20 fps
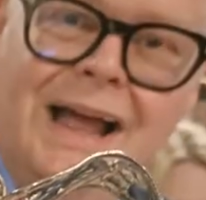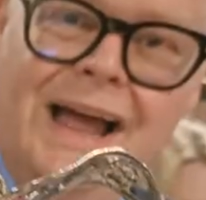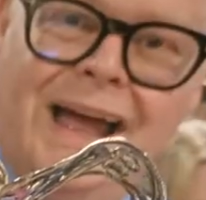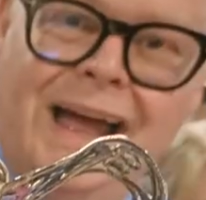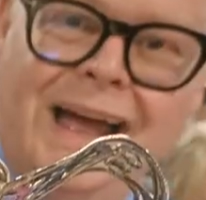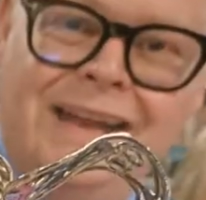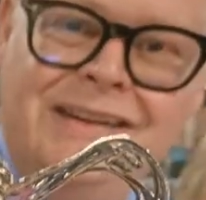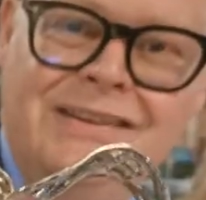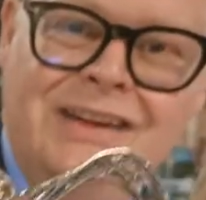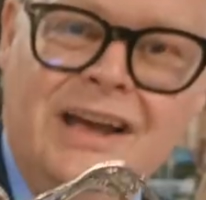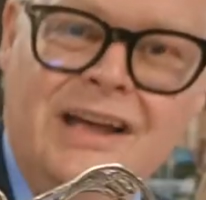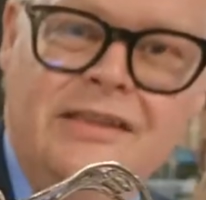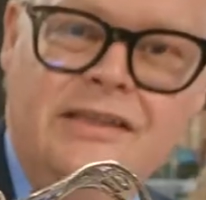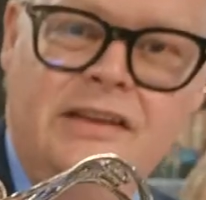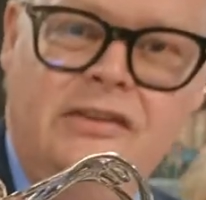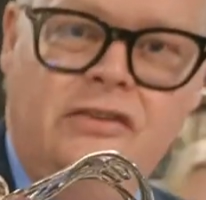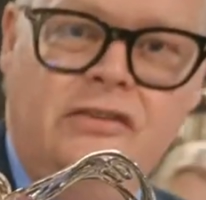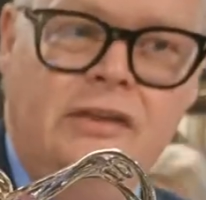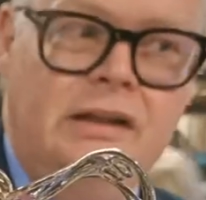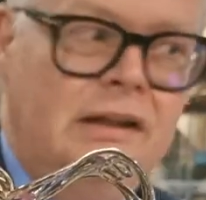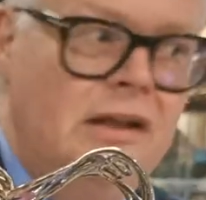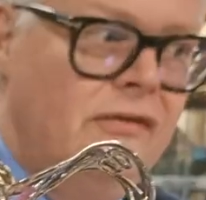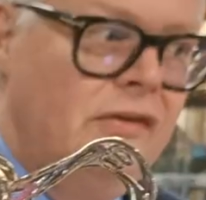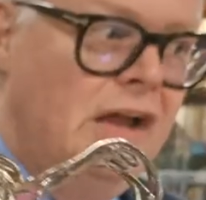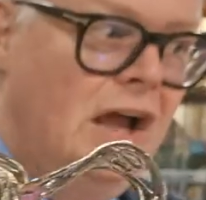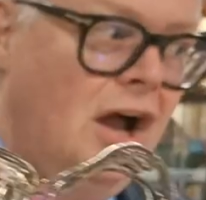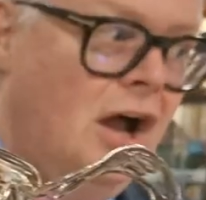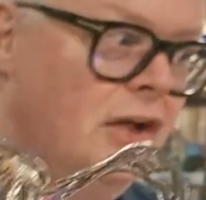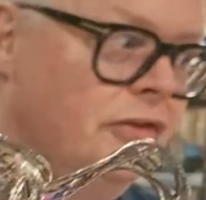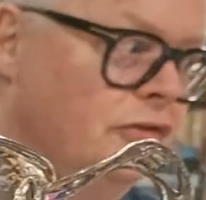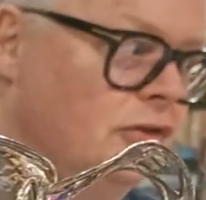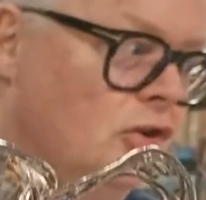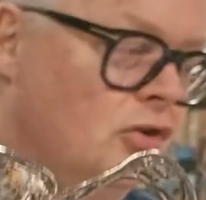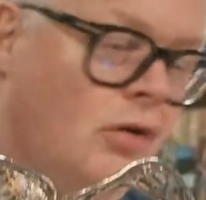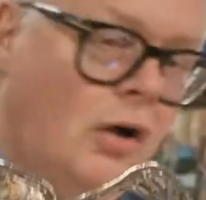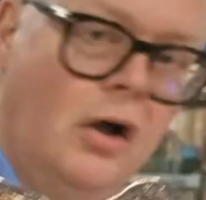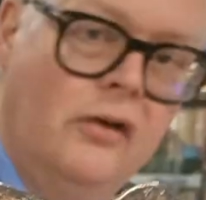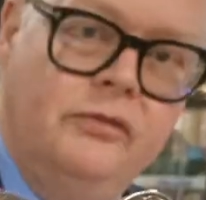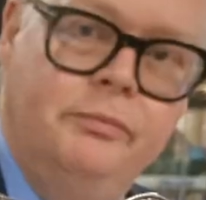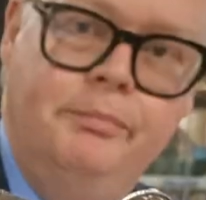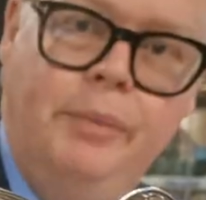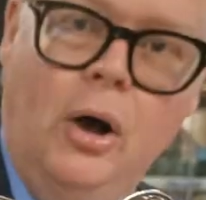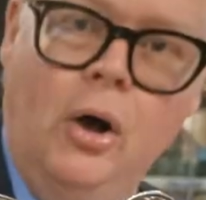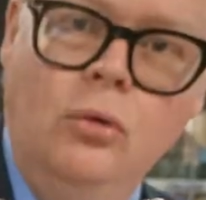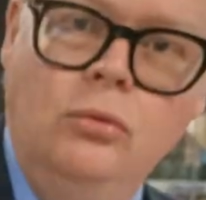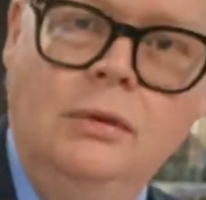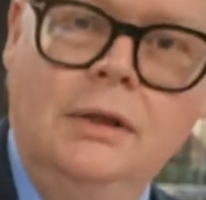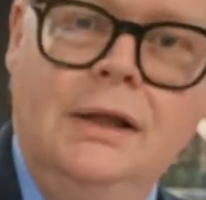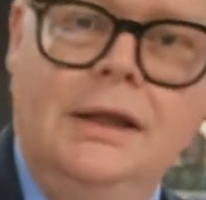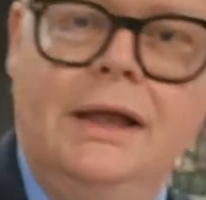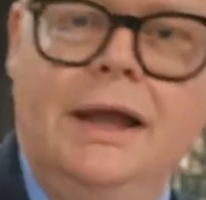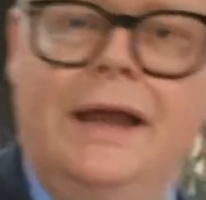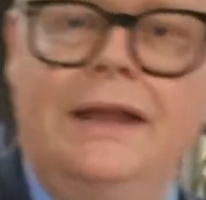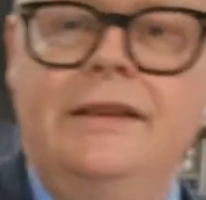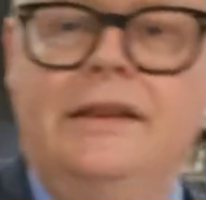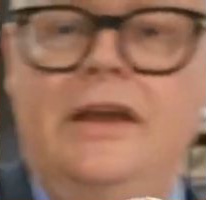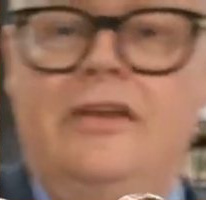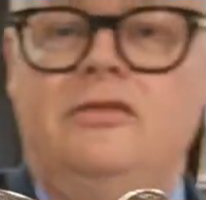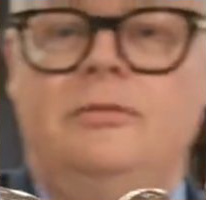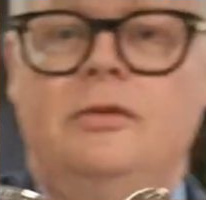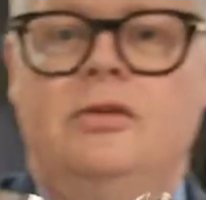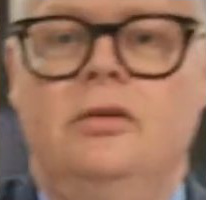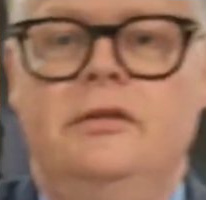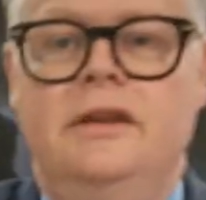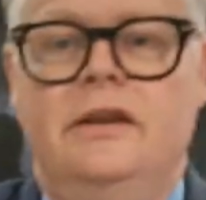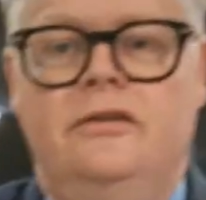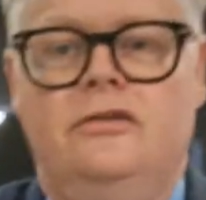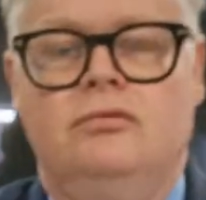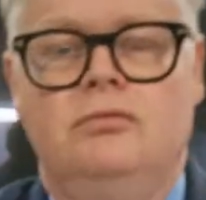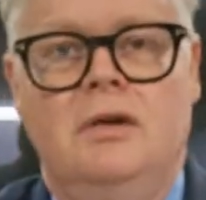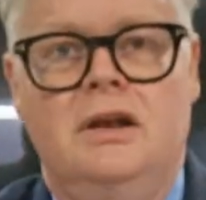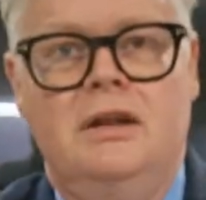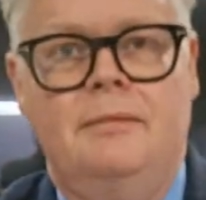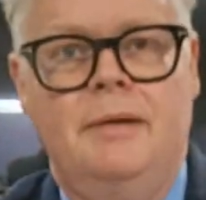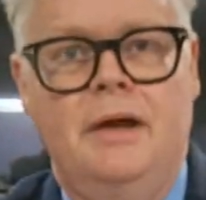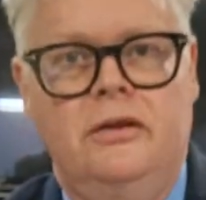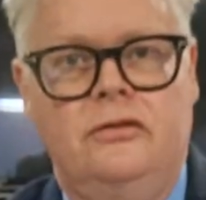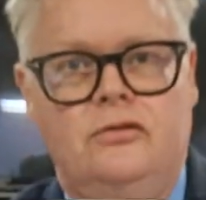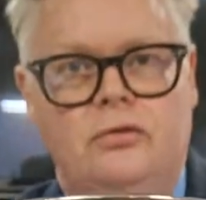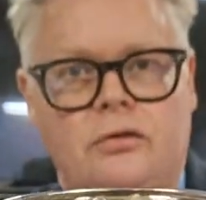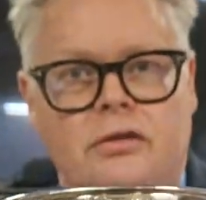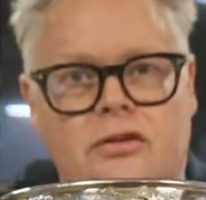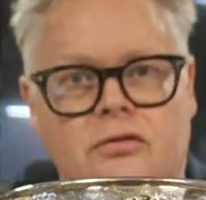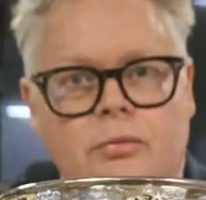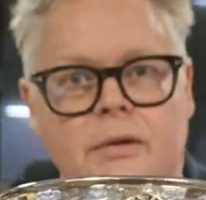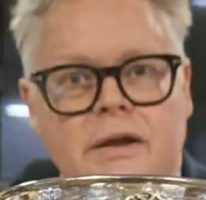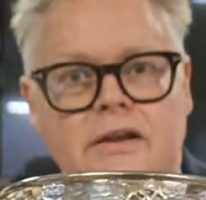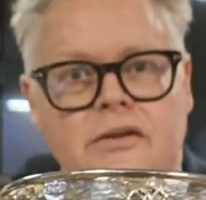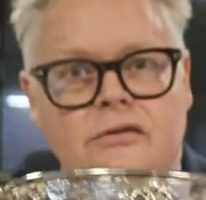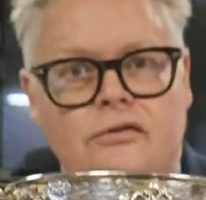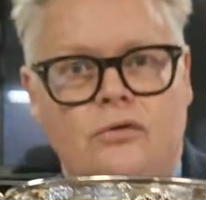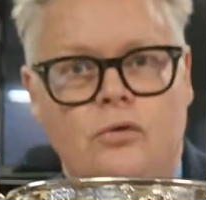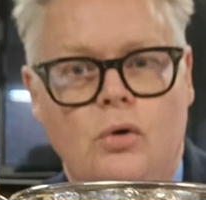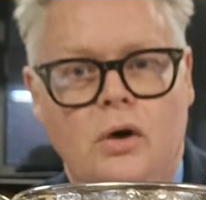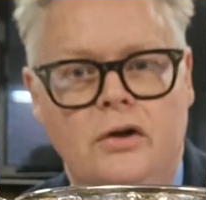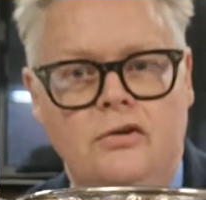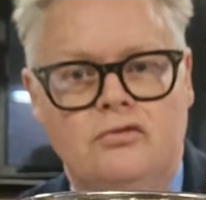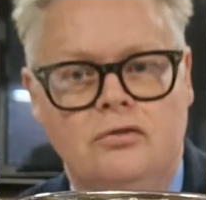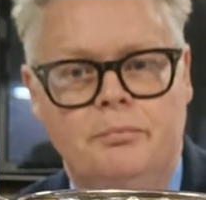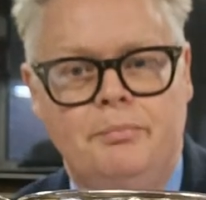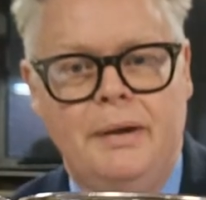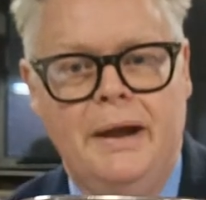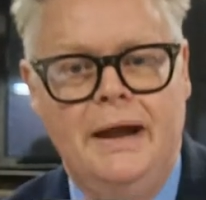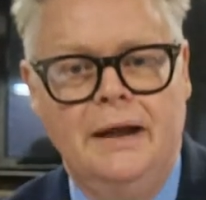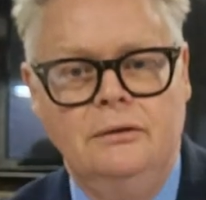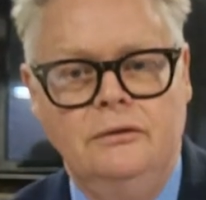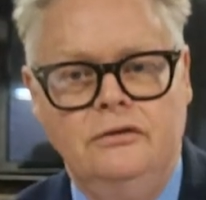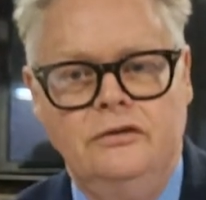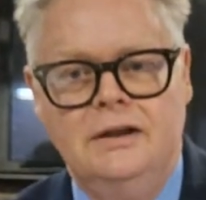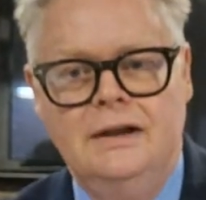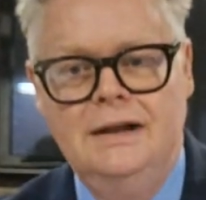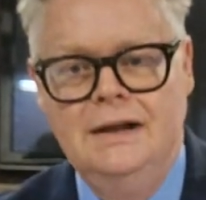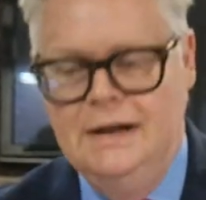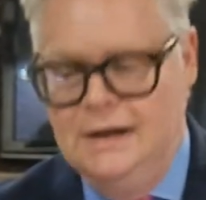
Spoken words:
And this is a lovely arts and crafts bowl. And the estimate on that's around about sort of £300 to £400.